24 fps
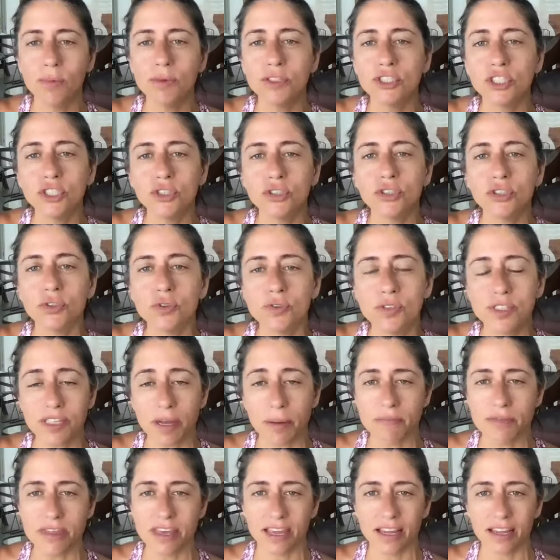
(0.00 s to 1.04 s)
would you do
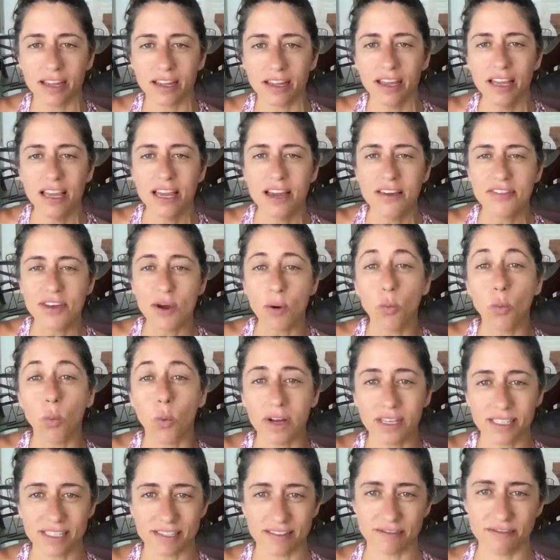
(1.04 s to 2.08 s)
something that
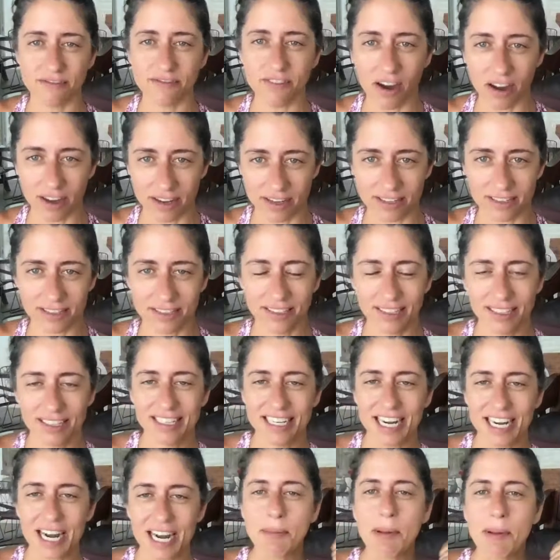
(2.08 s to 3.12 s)
wasn't fun?
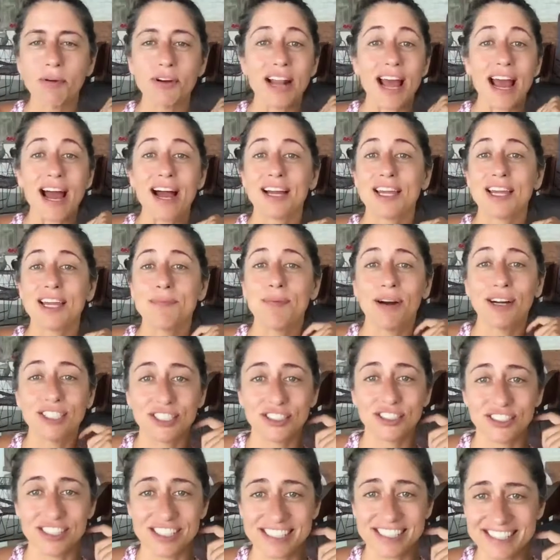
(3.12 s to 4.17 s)
I remember an
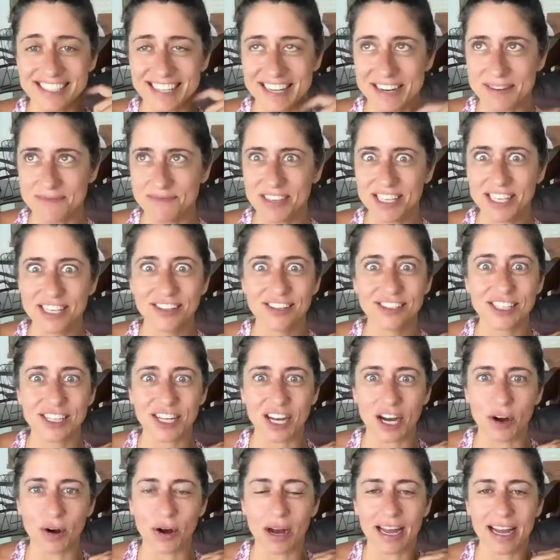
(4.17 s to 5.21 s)
acupuncturist years
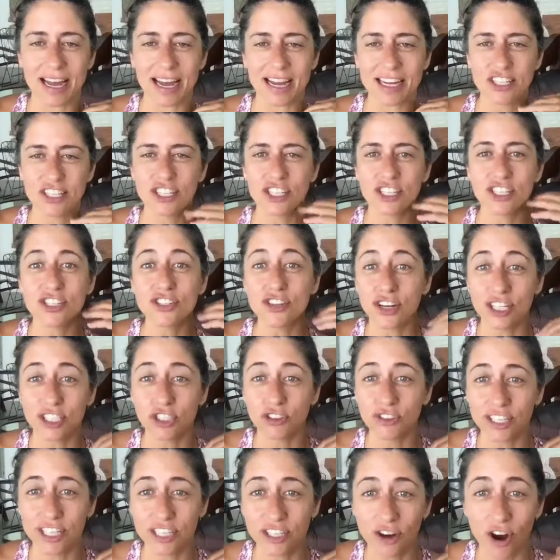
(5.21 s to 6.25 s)
ago, I just started
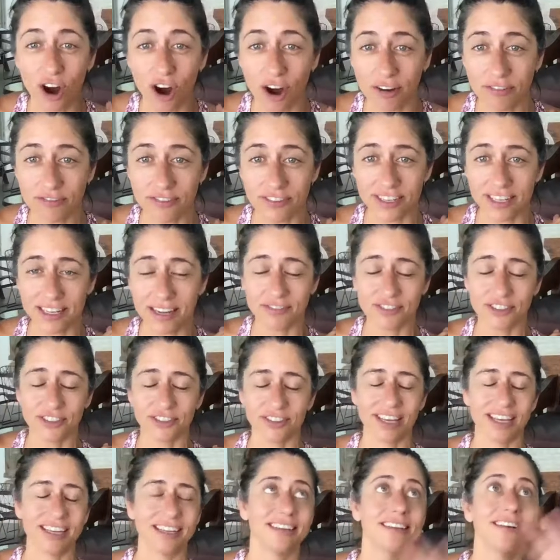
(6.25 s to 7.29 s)
drinking coffee after
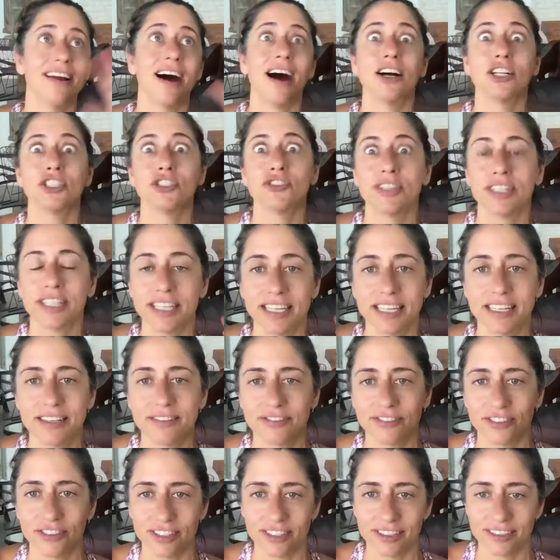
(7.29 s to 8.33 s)
like not drinking it
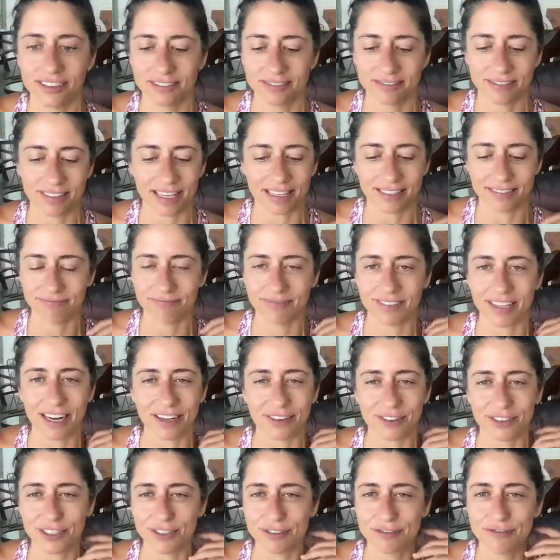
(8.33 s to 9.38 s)
for like, I
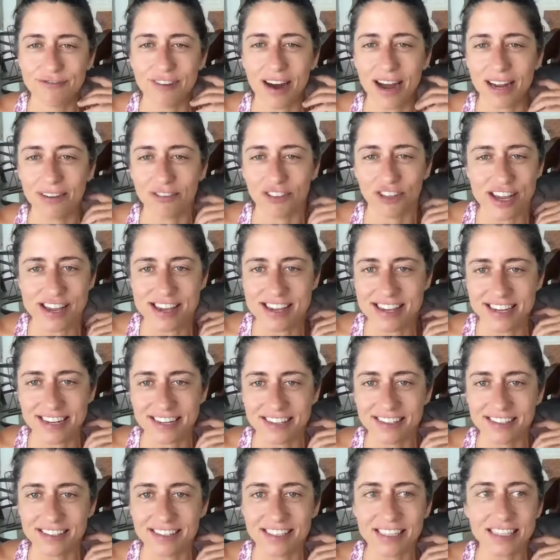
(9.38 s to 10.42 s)
don't know, 5 or 8
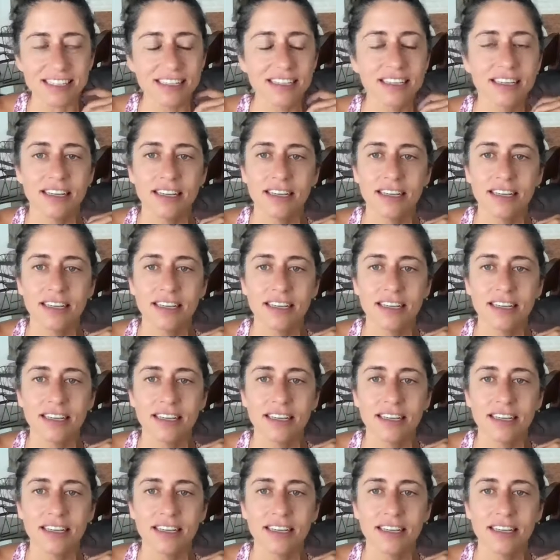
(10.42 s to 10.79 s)
years. And